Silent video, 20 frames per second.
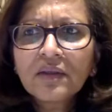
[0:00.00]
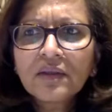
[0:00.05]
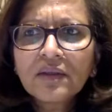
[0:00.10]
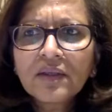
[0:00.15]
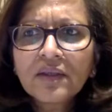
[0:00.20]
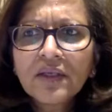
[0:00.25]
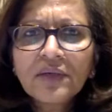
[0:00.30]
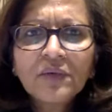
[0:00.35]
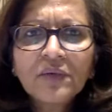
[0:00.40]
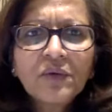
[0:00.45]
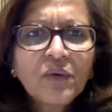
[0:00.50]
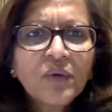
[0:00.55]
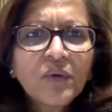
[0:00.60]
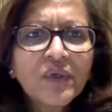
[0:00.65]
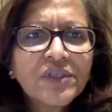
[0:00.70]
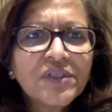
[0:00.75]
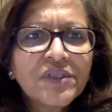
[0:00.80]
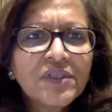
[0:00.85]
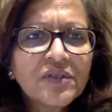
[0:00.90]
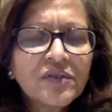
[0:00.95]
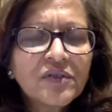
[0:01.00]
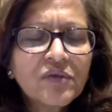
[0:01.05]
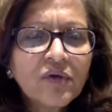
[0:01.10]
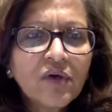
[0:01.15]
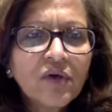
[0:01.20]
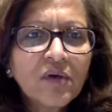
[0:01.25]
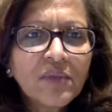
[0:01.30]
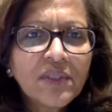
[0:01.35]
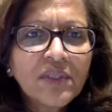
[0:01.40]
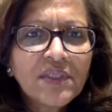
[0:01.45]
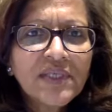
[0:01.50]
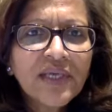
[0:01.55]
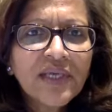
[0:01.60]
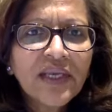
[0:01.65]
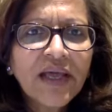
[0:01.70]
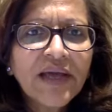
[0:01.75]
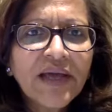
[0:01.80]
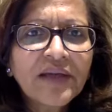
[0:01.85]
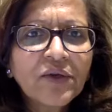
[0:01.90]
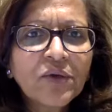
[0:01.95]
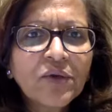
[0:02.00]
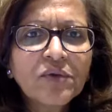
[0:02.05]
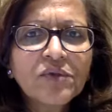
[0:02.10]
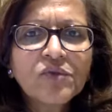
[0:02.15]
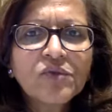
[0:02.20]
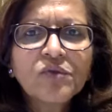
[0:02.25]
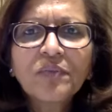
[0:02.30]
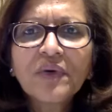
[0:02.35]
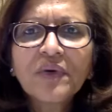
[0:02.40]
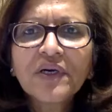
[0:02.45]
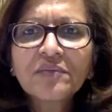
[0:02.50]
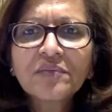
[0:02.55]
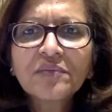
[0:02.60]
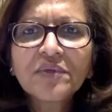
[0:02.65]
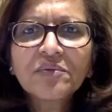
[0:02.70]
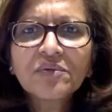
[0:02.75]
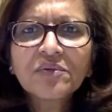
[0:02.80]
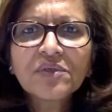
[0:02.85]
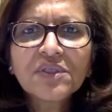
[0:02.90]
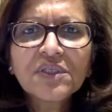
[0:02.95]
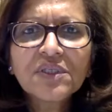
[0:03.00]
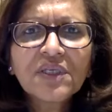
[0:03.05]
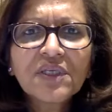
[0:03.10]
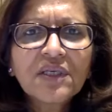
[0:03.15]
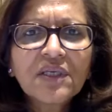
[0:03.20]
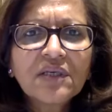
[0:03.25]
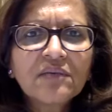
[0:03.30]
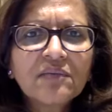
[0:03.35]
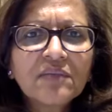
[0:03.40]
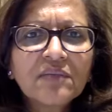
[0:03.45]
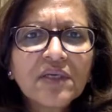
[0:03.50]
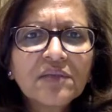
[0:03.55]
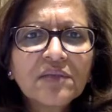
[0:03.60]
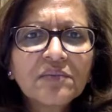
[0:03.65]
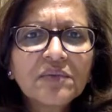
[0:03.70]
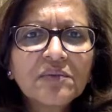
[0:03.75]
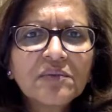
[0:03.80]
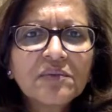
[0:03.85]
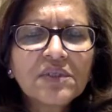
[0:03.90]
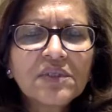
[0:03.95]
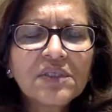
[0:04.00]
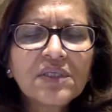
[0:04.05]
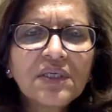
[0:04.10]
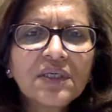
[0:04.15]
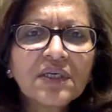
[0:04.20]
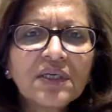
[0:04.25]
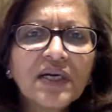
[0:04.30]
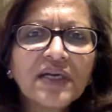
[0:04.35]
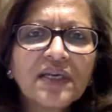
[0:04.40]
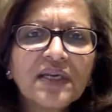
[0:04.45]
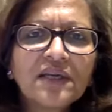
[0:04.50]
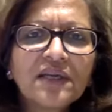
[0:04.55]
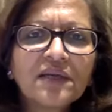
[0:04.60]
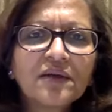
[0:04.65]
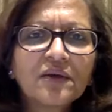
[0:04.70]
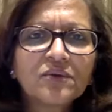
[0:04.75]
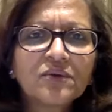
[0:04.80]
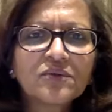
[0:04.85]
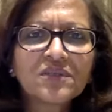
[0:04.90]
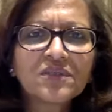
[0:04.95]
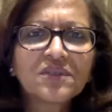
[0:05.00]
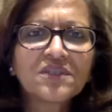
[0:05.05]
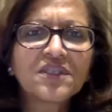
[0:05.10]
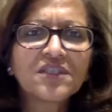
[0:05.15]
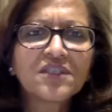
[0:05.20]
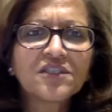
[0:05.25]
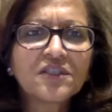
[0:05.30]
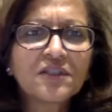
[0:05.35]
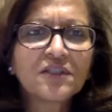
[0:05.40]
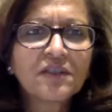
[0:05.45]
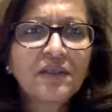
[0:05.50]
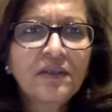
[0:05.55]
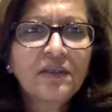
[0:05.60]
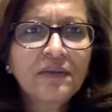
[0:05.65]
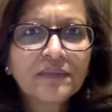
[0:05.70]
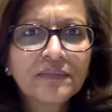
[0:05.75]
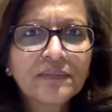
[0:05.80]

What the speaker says: There are no questions or comments. I'll hand over to Path Prabhuji. Path Prabhuji, kindly close the session.